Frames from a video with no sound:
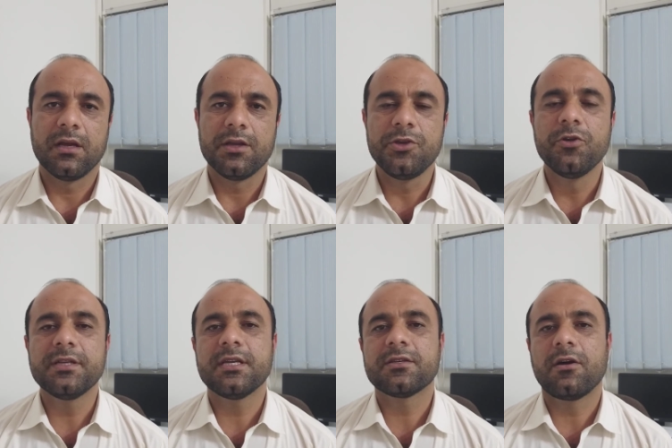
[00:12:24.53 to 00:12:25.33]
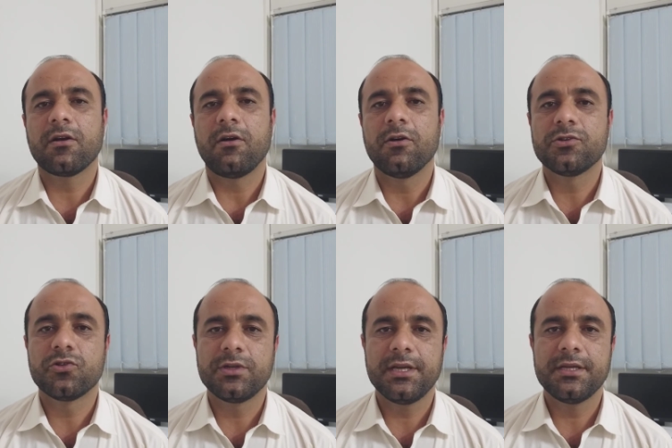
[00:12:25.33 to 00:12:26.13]
USSR
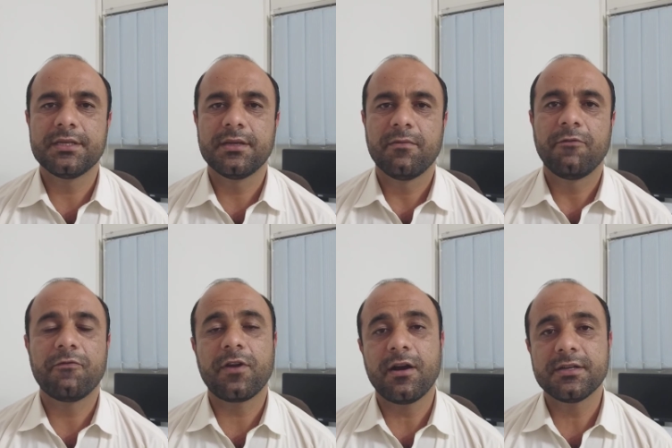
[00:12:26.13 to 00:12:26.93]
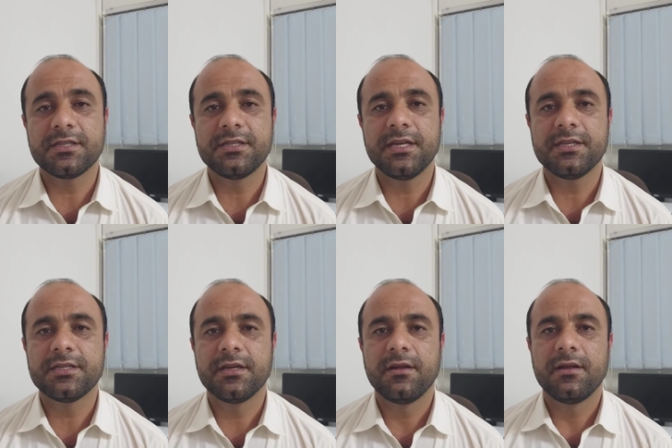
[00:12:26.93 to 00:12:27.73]
also did, France
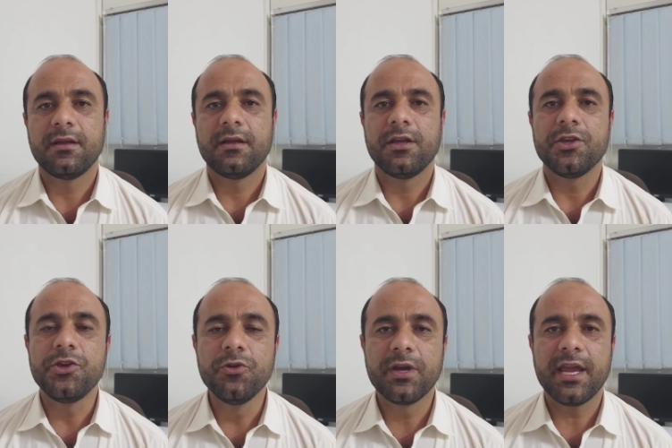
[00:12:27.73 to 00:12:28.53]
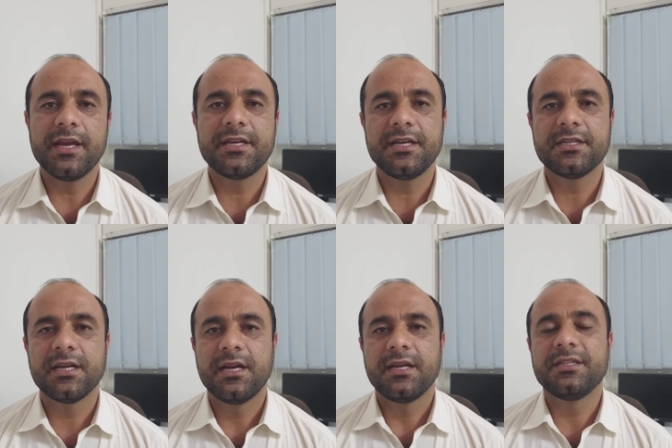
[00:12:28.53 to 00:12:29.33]
did, UK did,
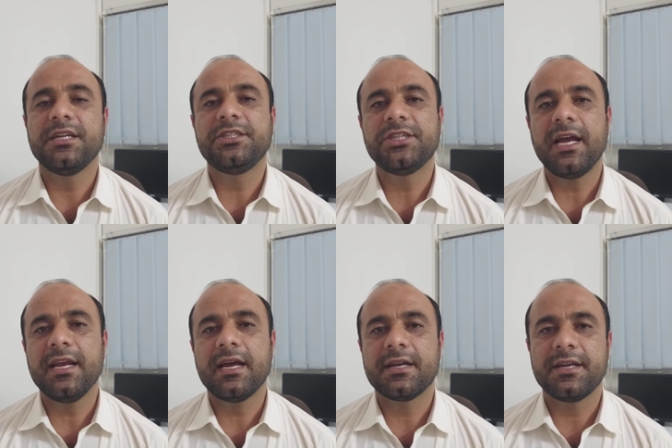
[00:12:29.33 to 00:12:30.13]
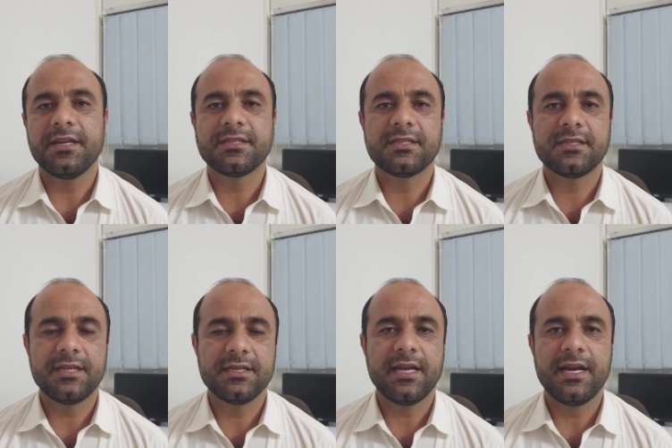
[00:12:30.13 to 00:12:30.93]
then China
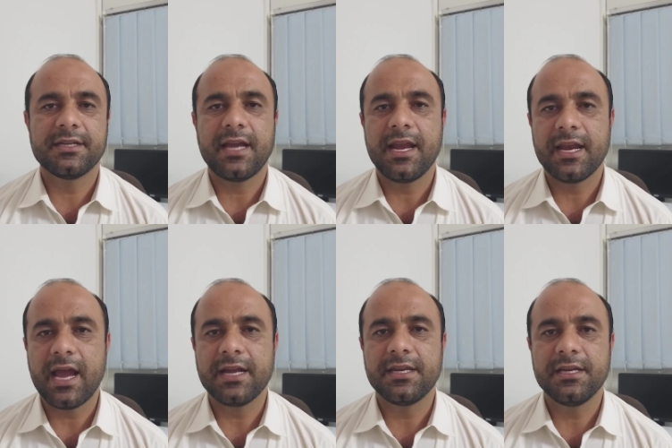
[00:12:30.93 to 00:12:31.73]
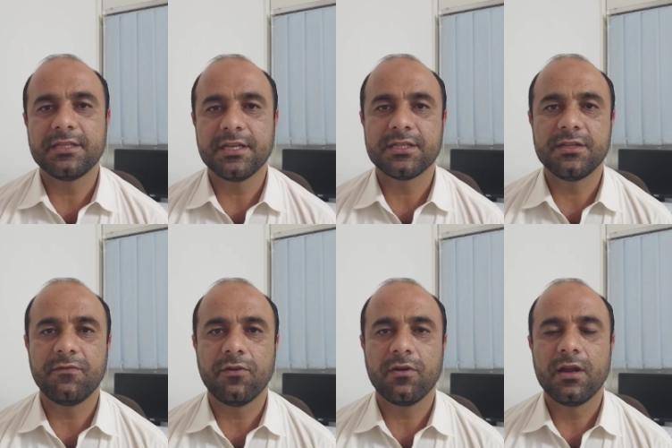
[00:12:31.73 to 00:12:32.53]
tested it in
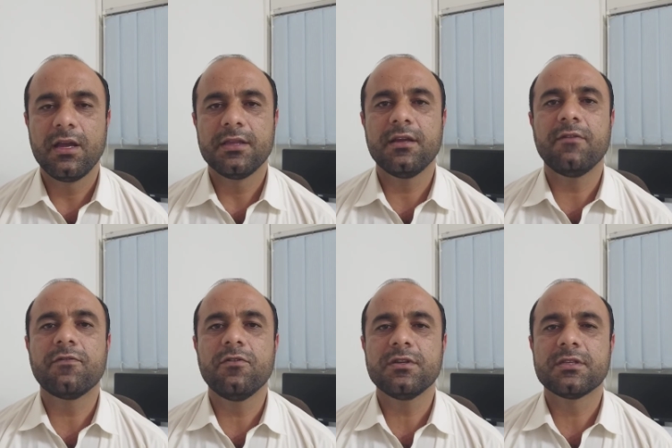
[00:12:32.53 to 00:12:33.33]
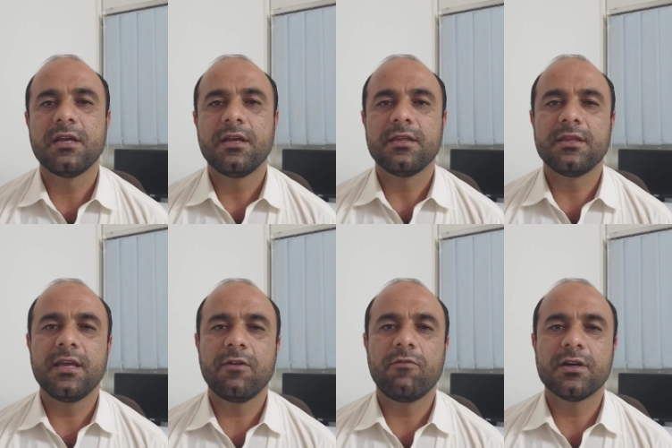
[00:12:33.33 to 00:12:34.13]
1964. Then of course,
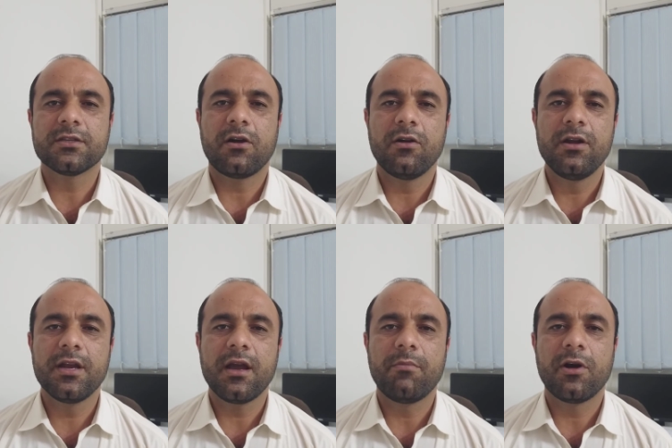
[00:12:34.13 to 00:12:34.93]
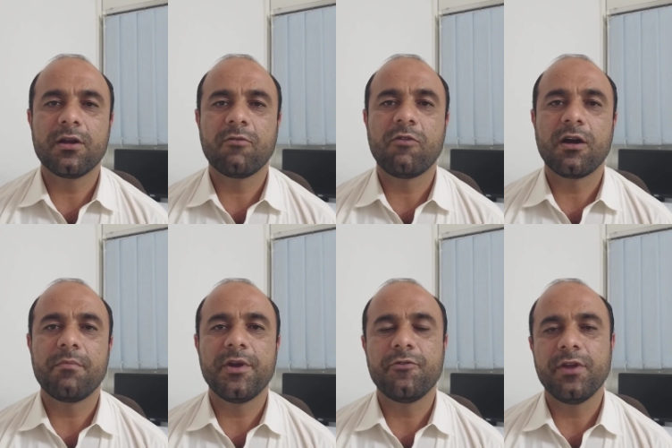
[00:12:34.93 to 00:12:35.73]
there was already a border war
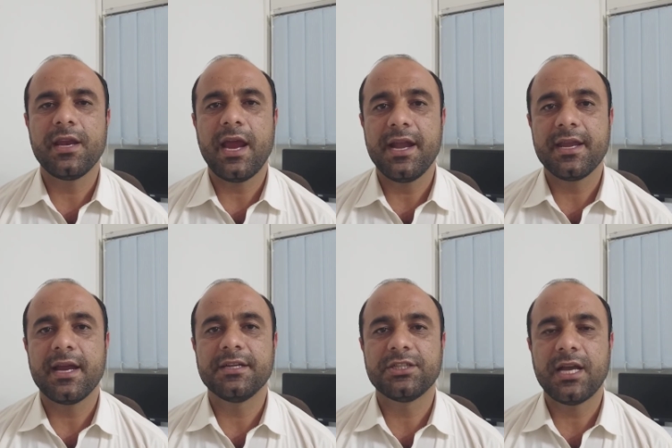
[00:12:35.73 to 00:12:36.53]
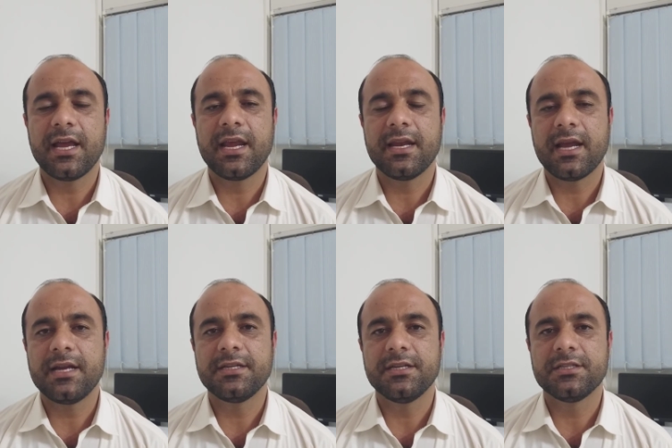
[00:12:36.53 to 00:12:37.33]
between India and China in
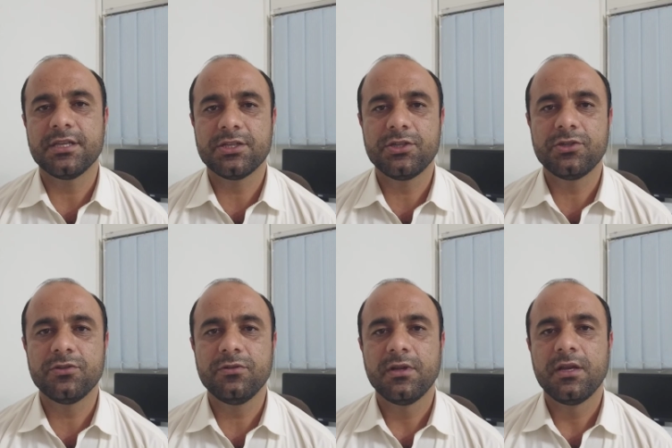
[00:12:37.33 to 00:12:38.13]
1962.